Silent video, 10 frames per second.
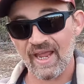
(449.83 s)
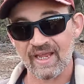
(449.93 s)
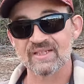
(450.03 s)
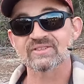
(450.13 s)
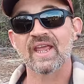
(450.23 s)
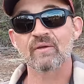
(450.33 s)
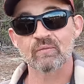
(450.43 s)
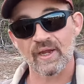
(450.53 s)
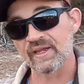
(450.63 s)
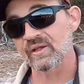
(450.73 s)
as
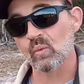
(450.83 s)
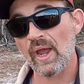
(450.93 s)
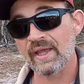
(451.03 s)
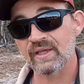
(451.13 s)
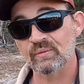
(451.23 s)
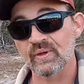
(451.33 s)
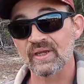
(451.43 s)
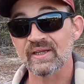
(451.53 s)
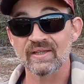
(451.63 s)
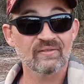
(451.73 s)
a regular Wacky
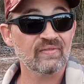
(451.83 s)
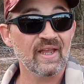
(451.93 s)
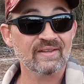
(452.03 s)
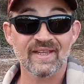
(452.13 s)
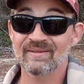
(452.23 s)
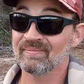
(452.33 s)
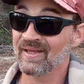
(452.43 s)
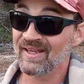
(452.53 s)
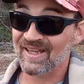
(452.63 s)
rig in the fact that